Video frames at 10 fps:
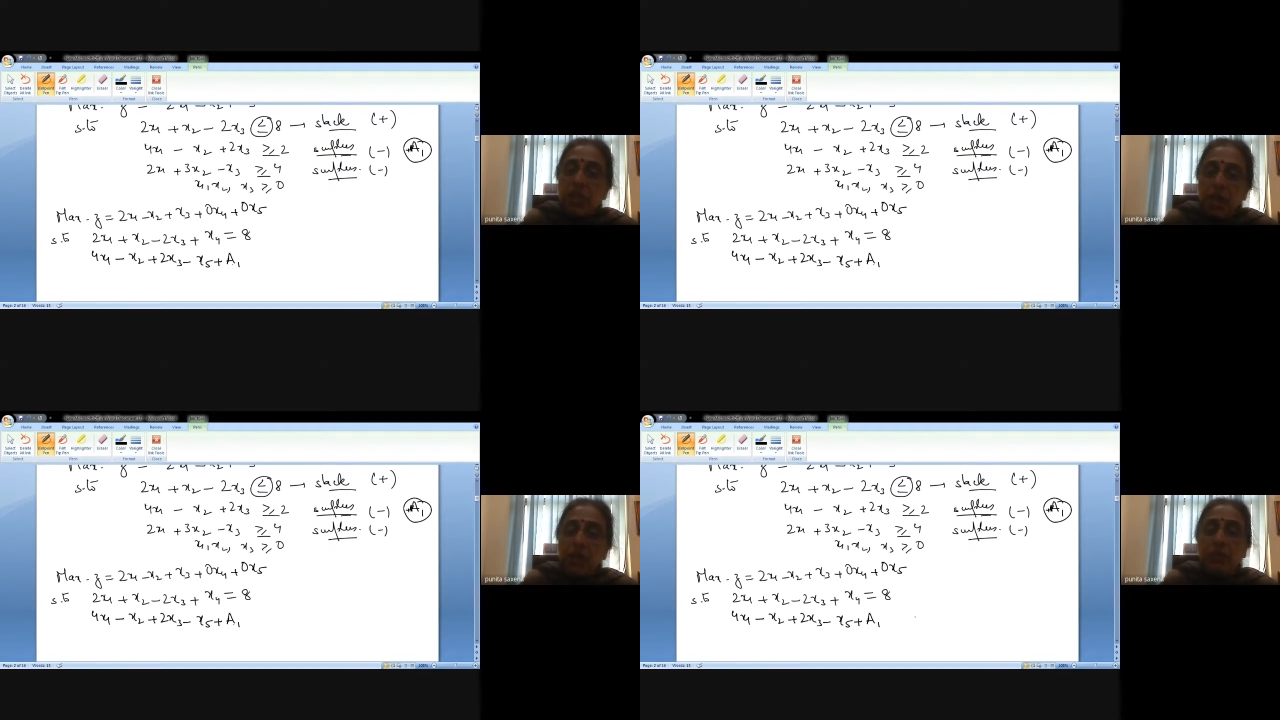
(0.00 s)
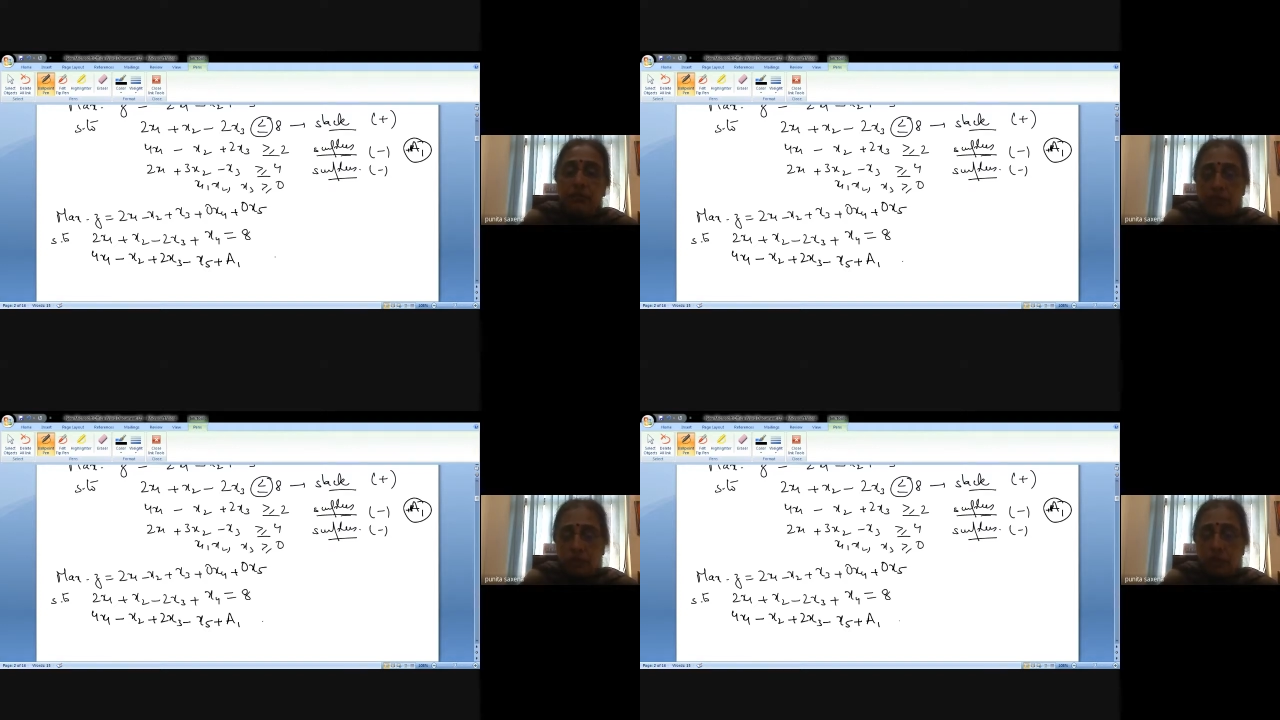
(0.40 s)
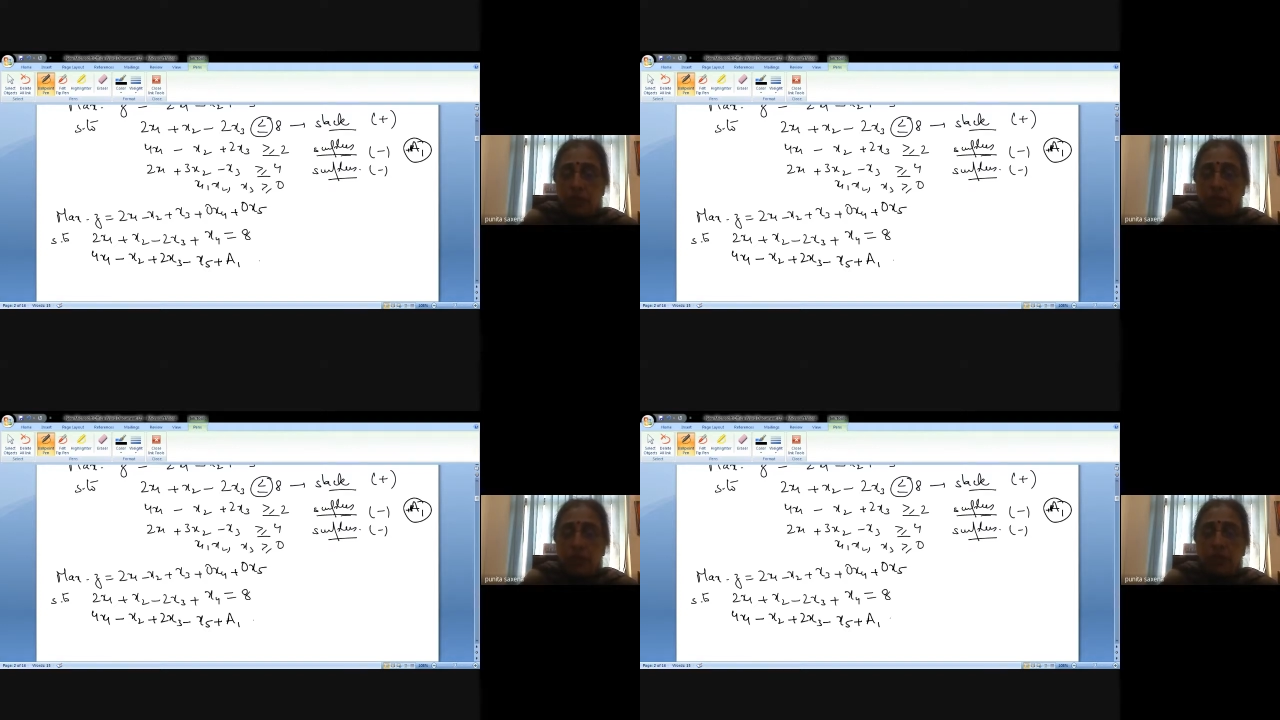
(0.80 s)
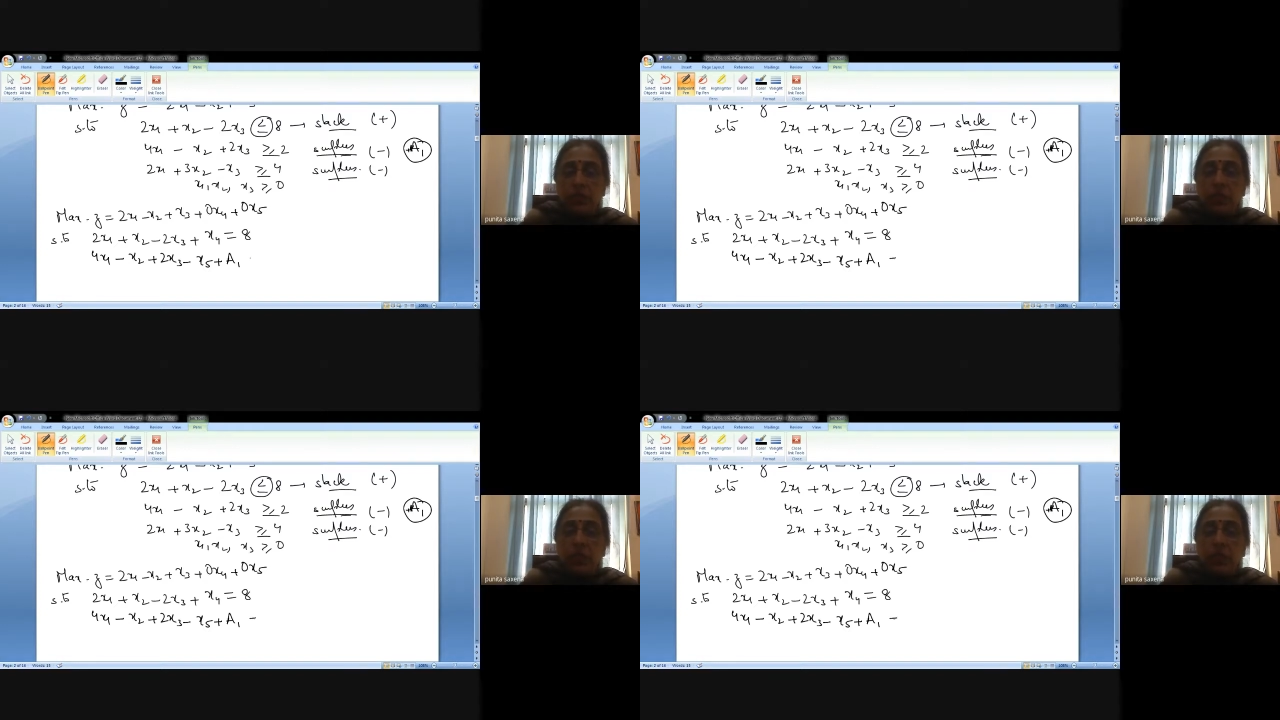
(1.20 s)
artificial variable
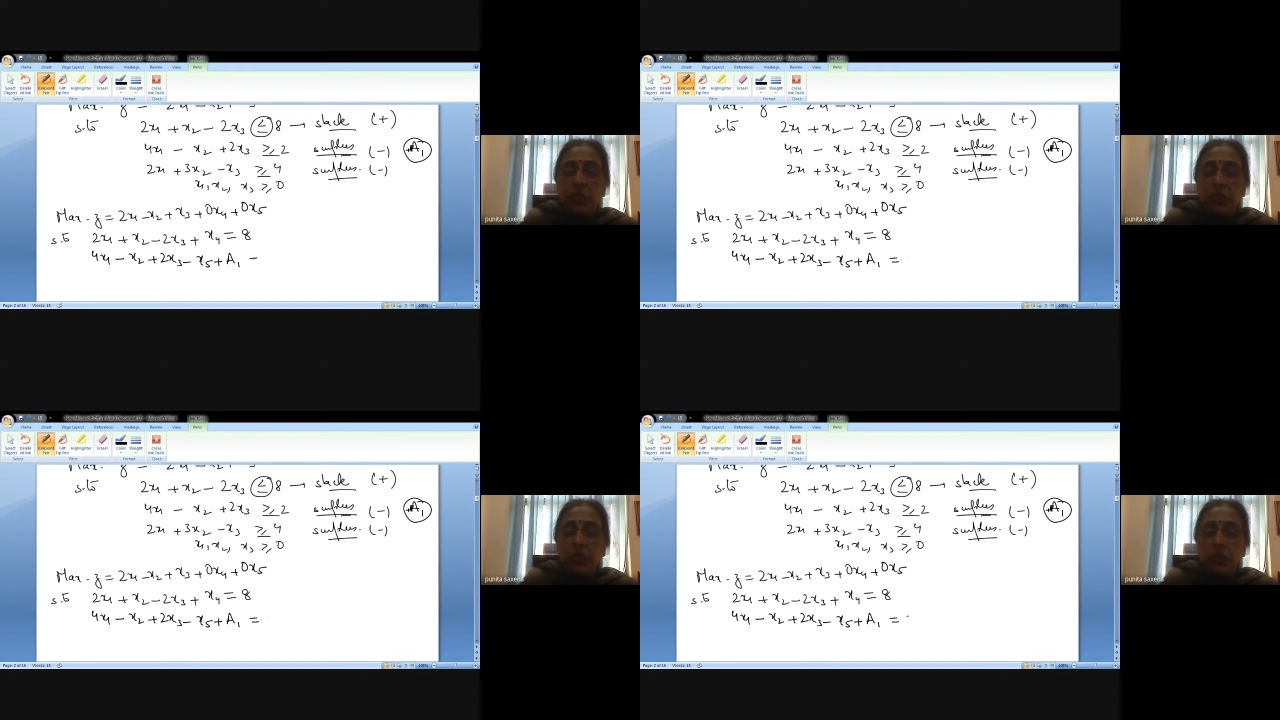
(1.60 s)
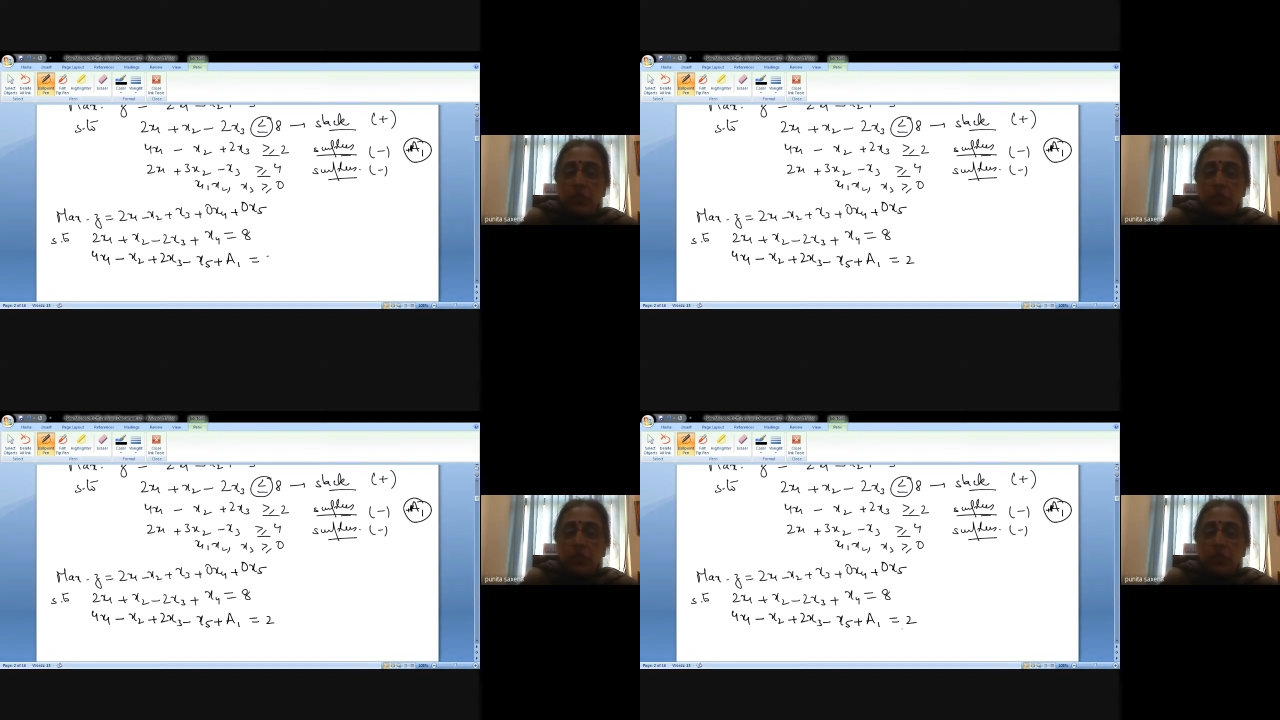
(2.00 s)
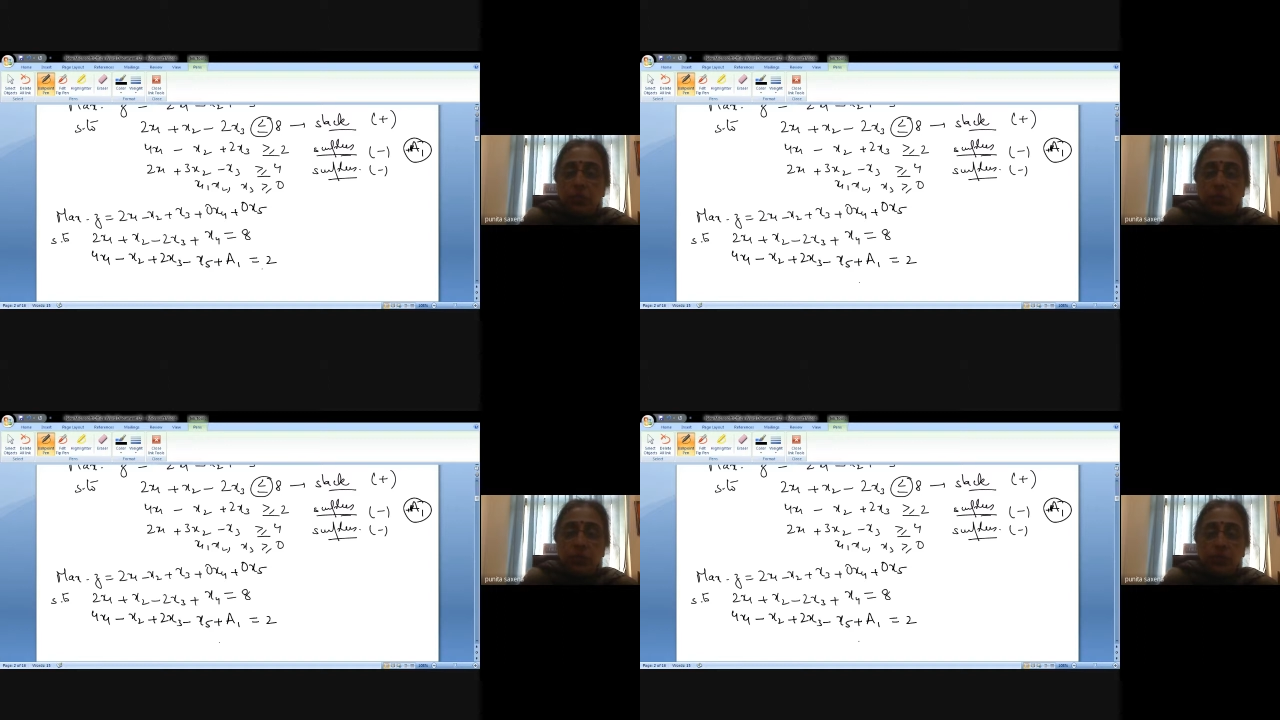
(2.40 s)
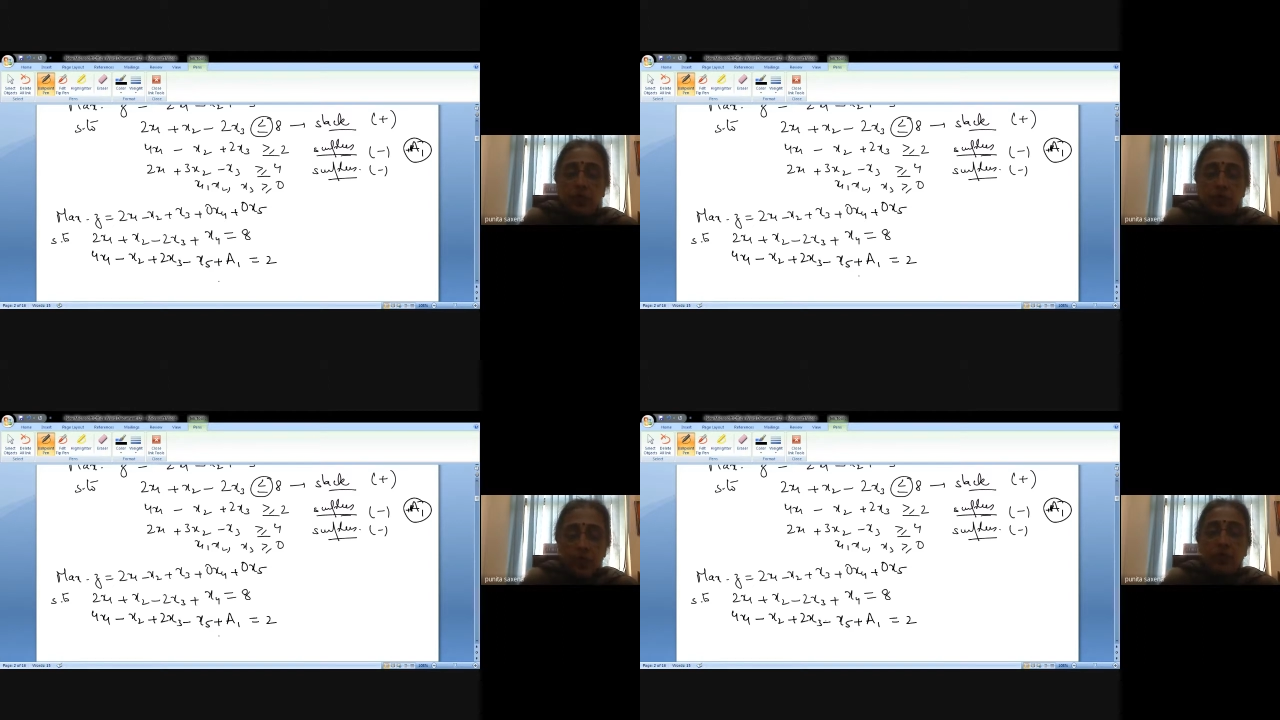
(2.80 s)
equal to 2,
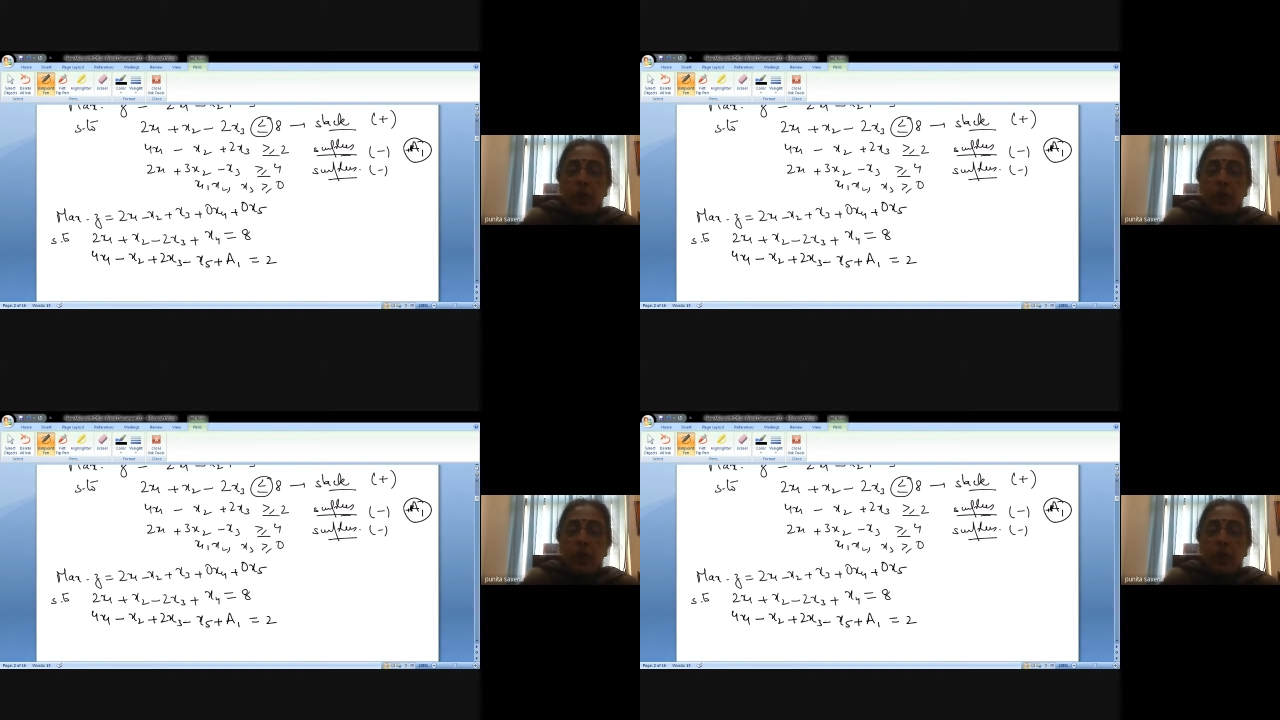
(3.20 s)
right?